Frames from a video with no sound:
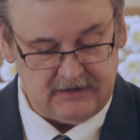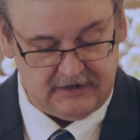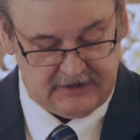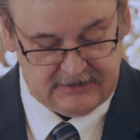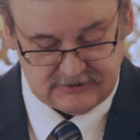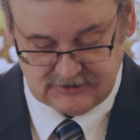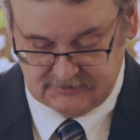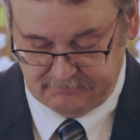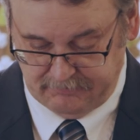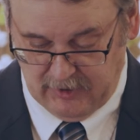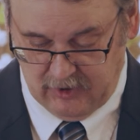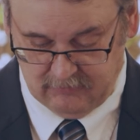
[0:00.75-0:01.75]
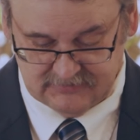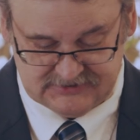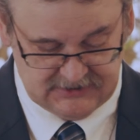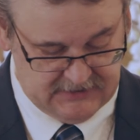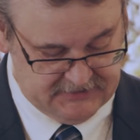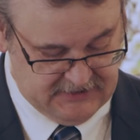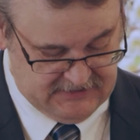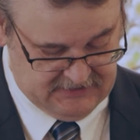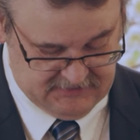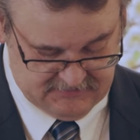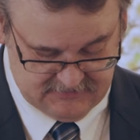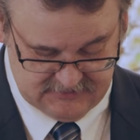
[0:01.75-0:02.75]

It is Palm Sunday